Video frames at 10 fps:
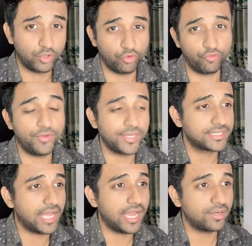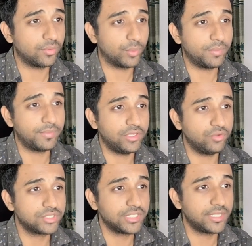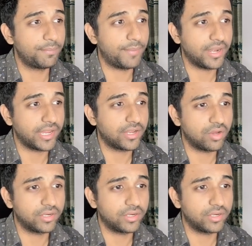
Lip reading: To fix that, we'll be using the pen icon